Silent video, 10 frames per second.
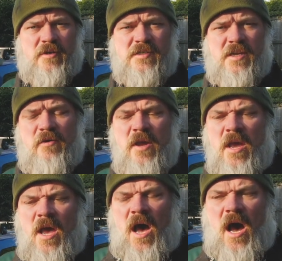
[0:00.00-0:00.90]
us. So
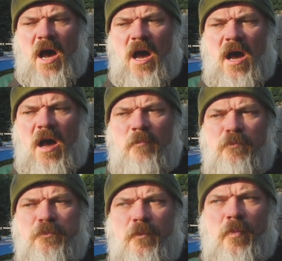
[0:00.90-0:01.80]
um,